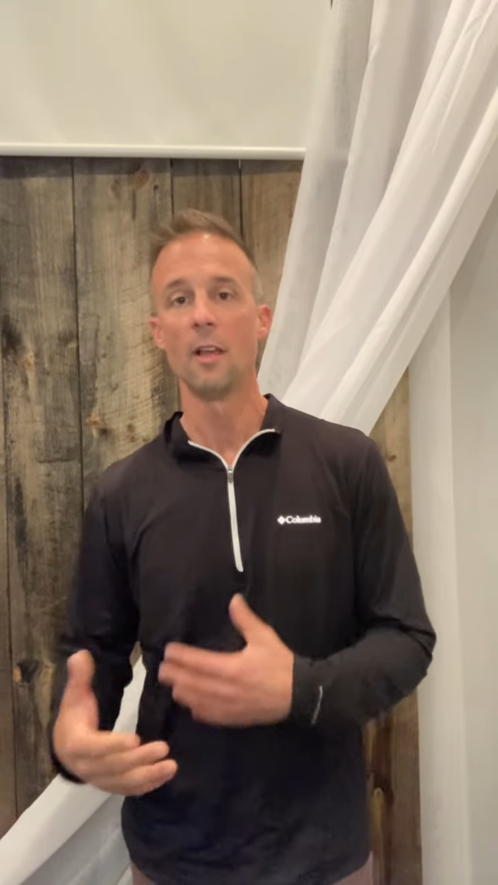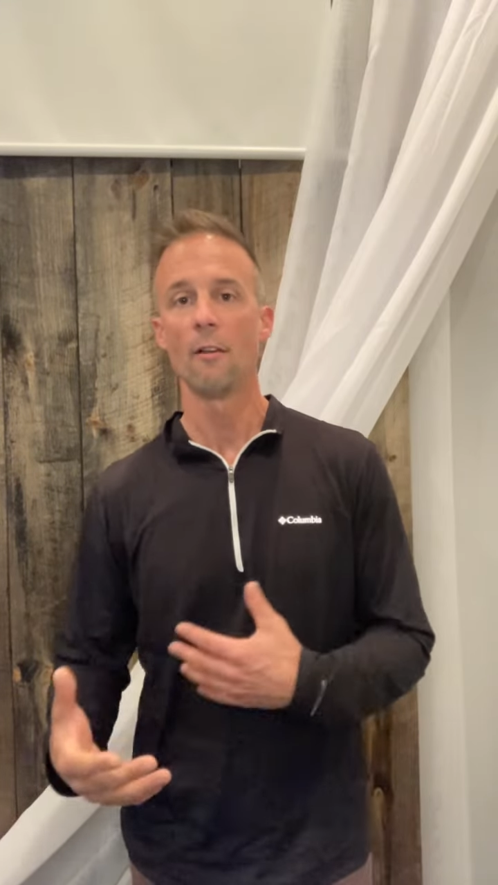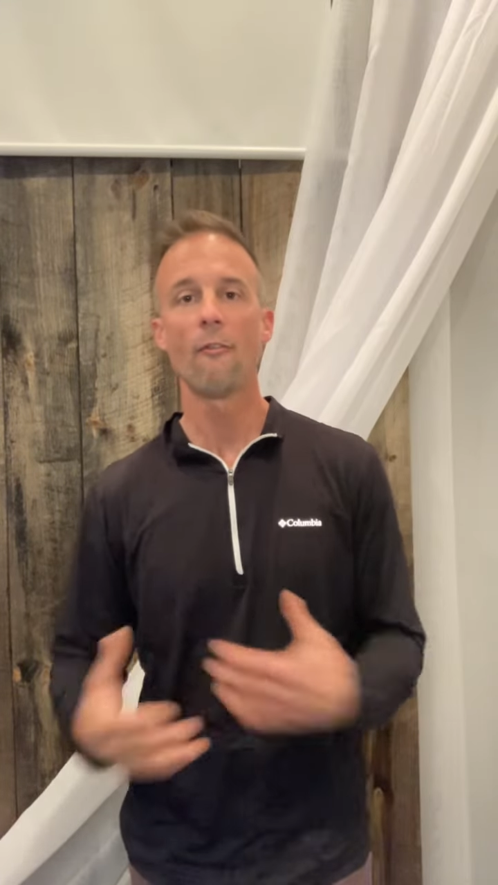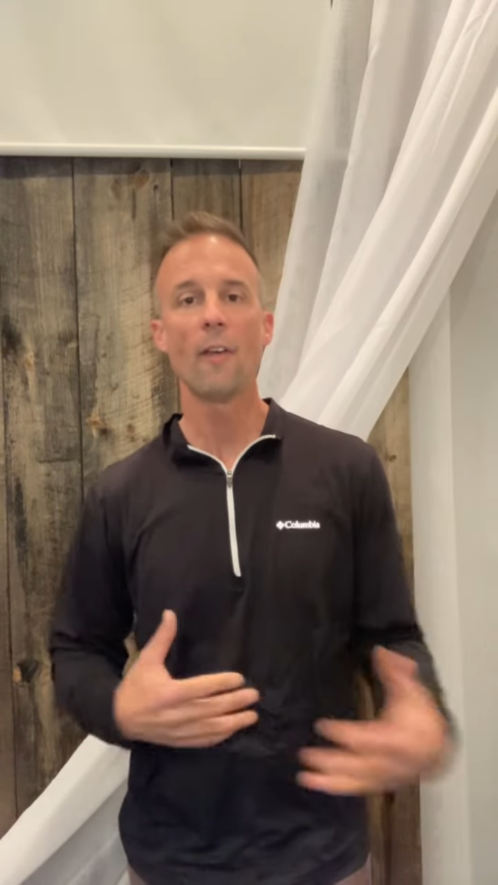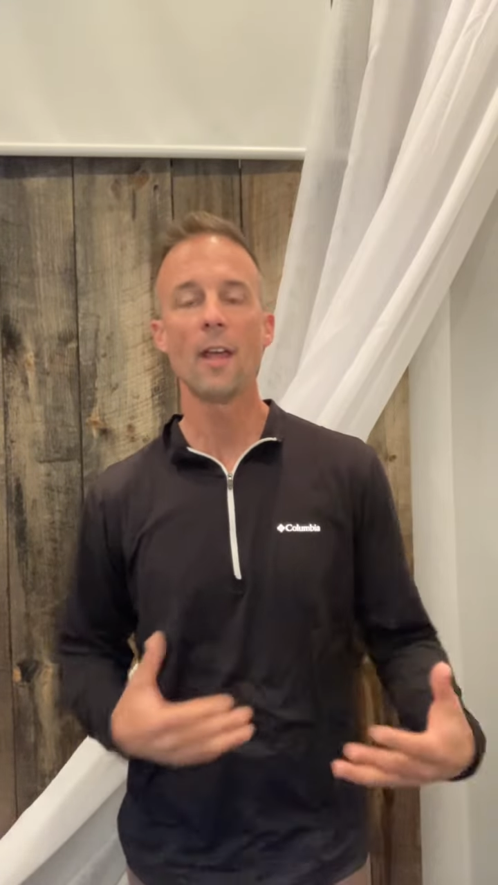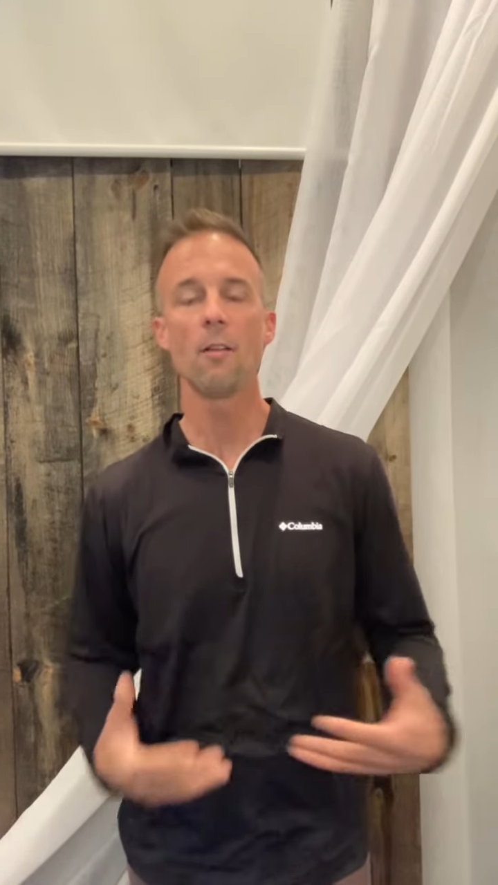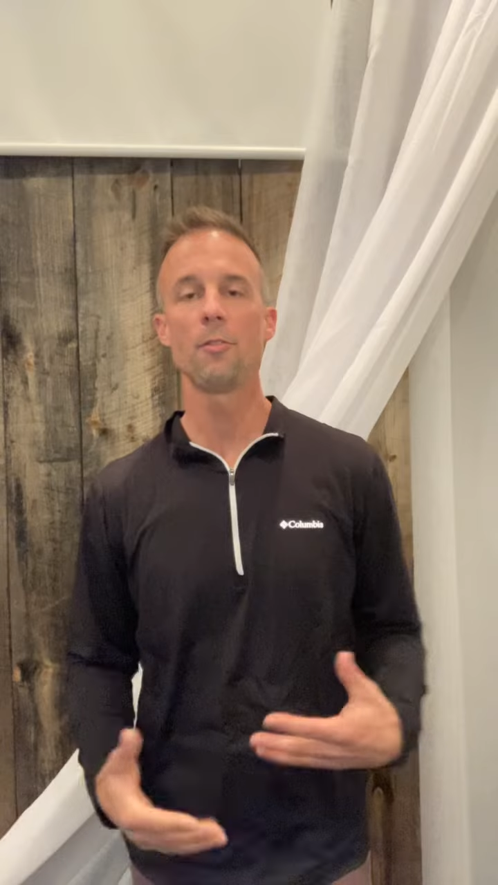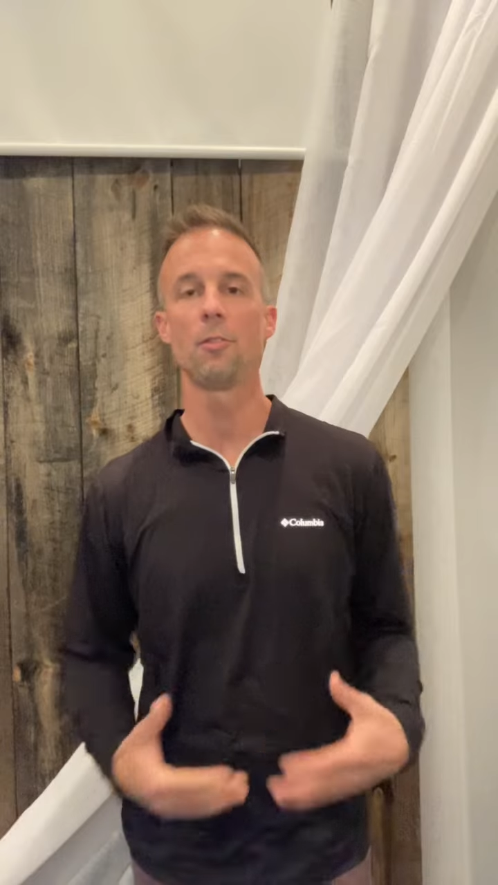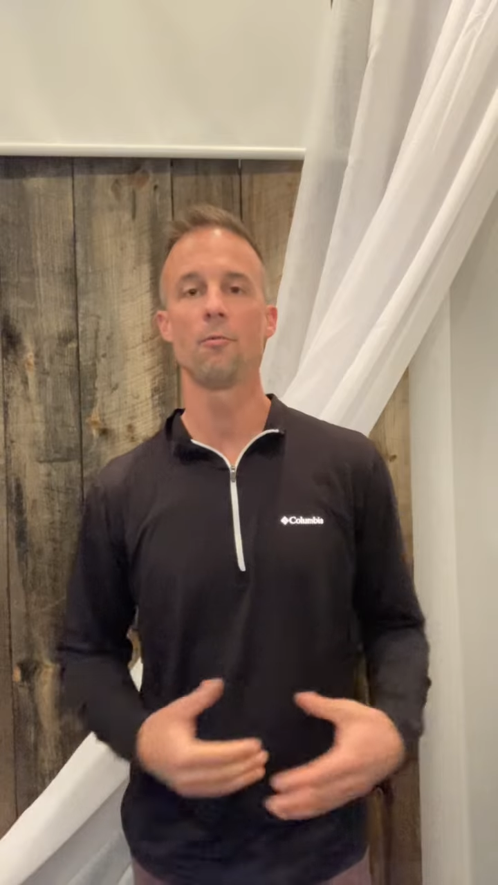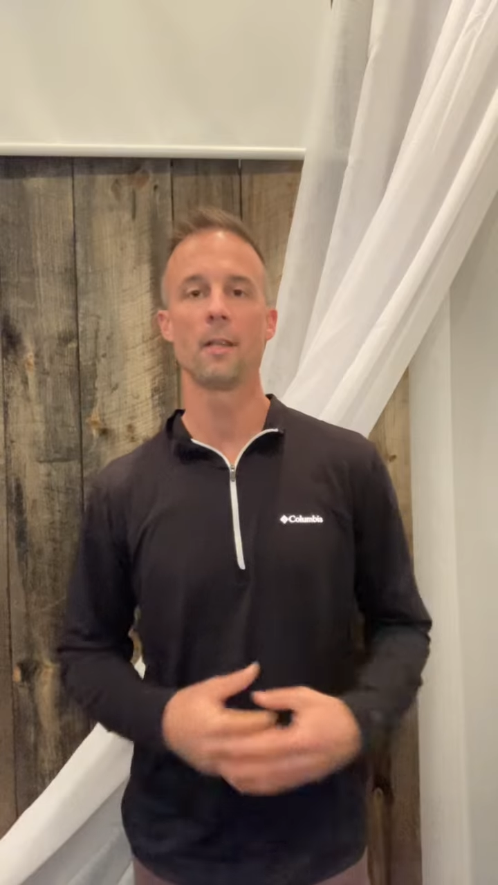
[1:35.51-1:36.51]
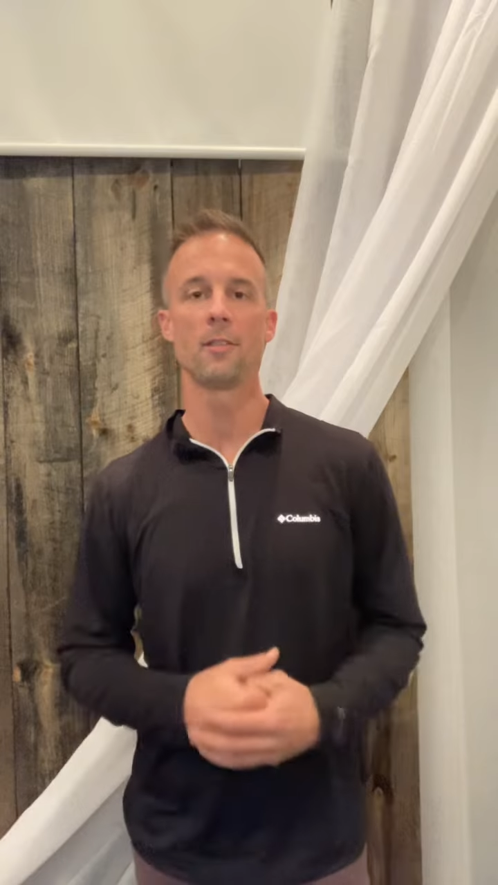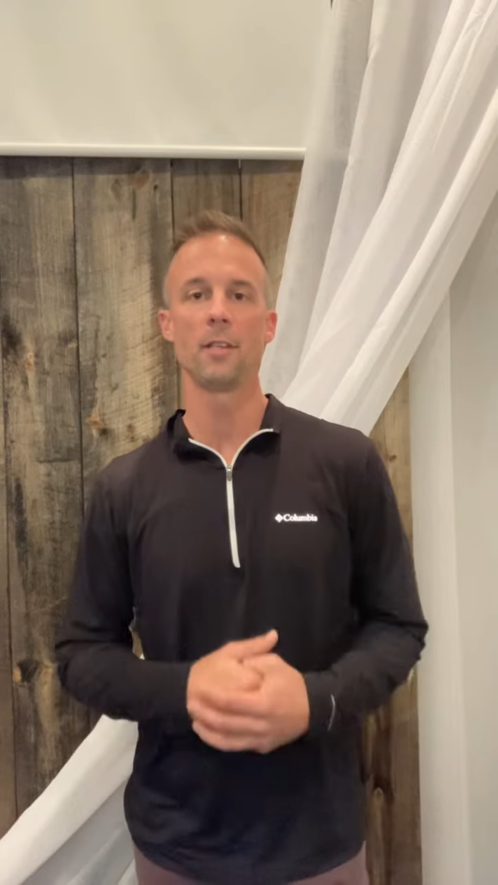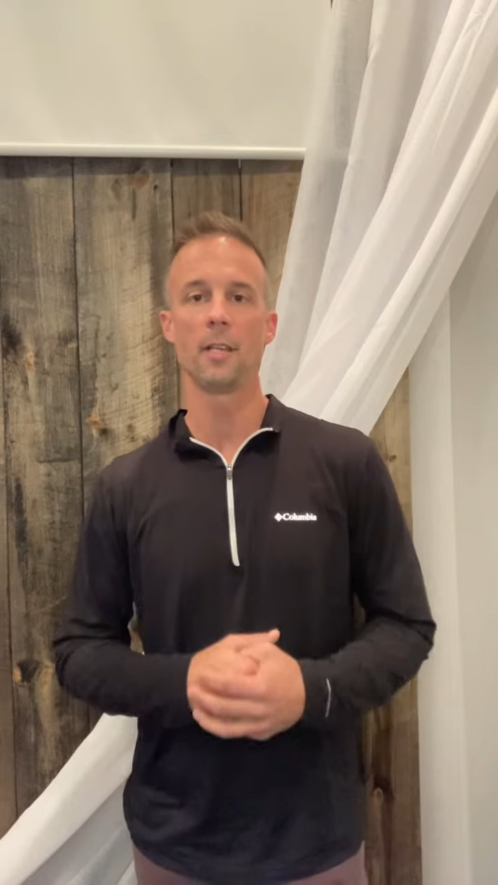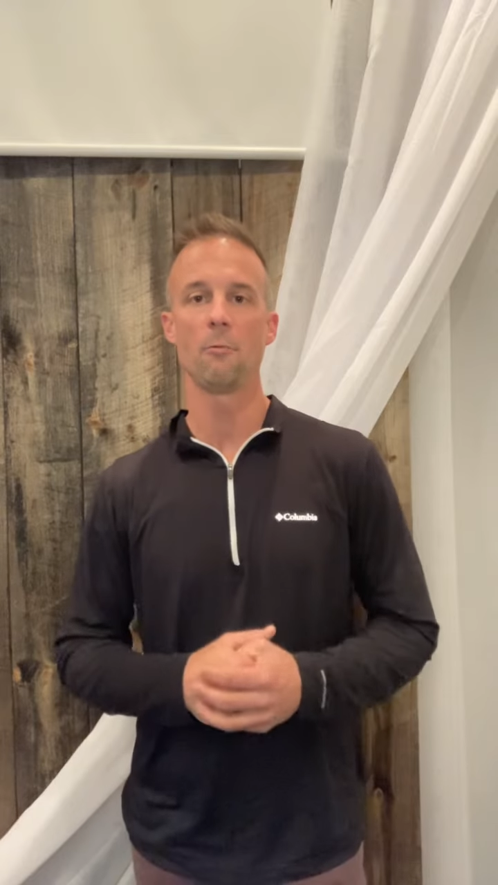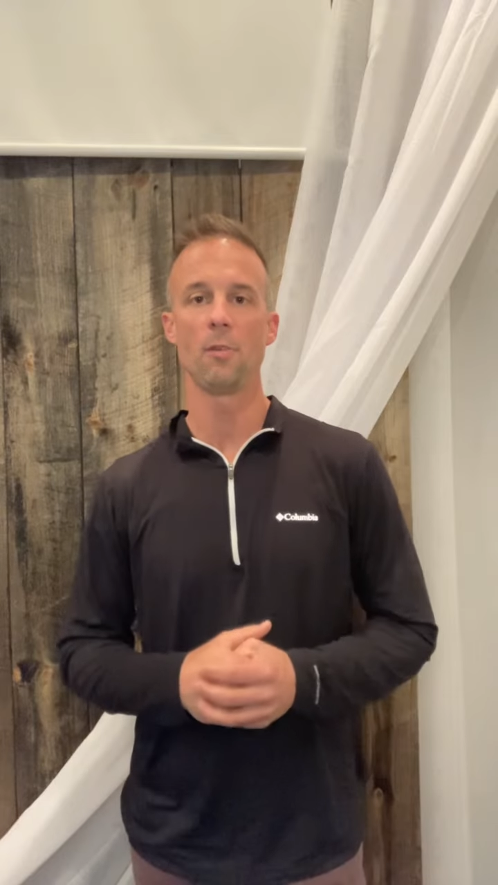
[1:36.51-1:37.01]
failed to
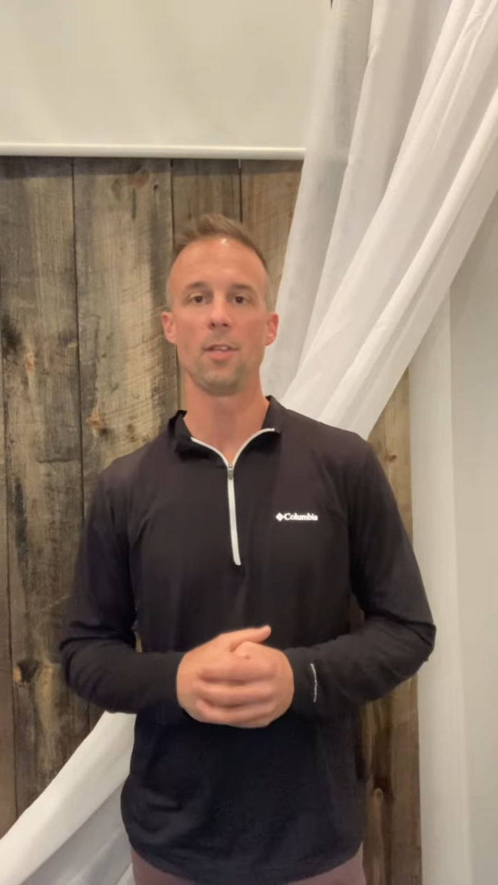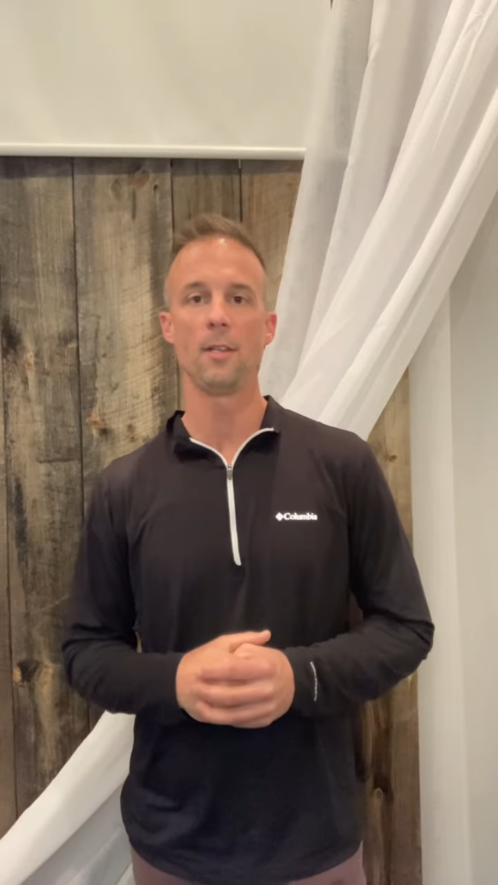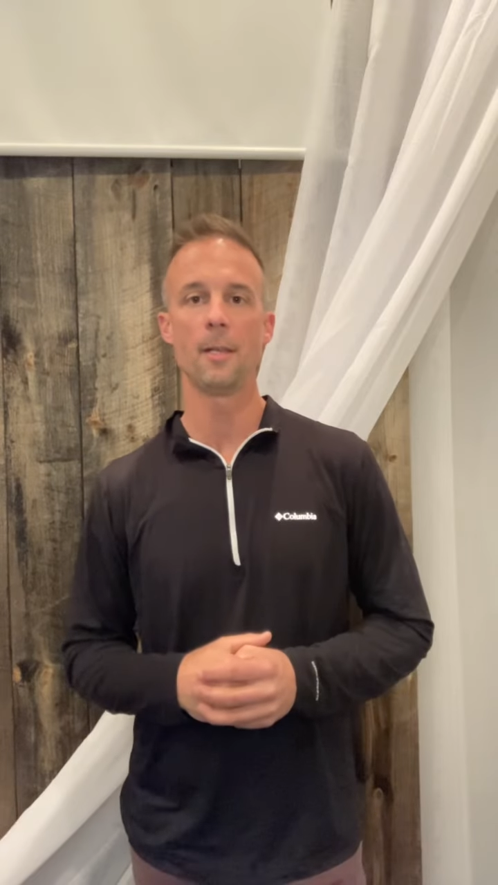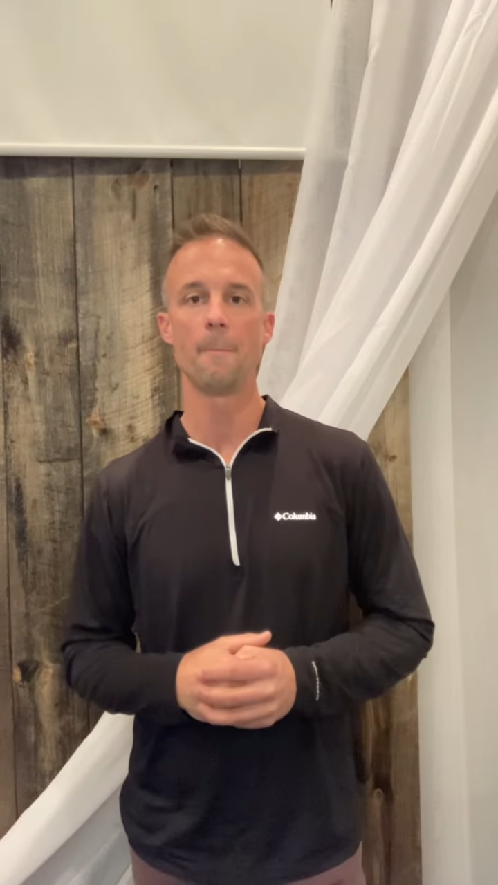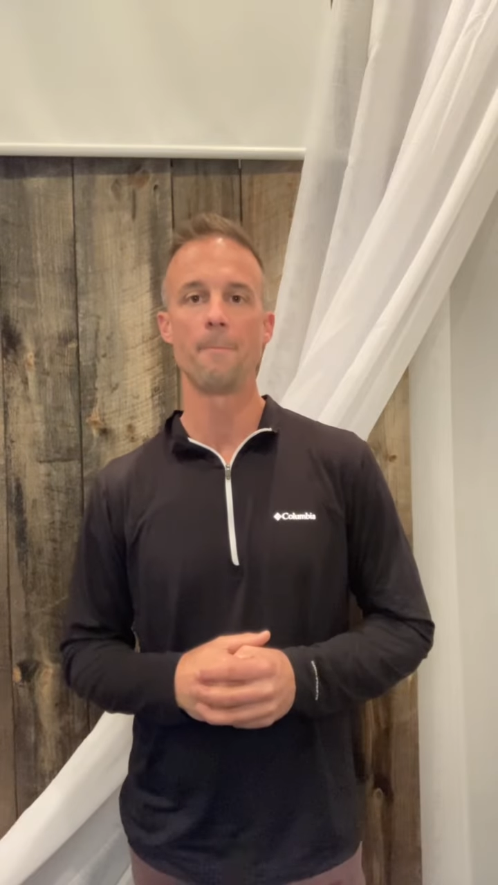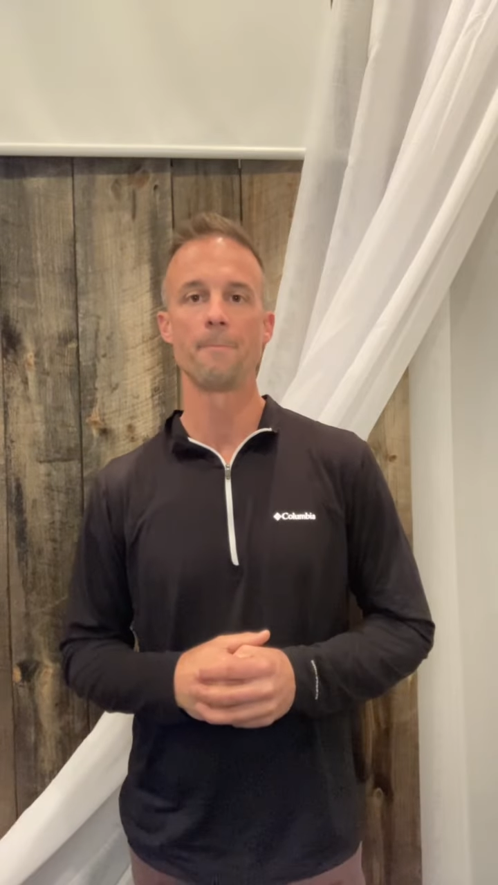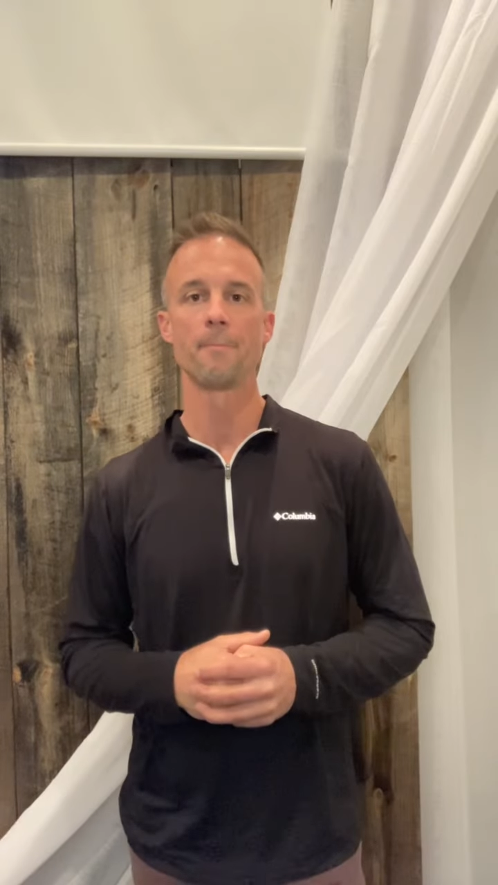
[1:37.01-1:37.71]
resonate within them.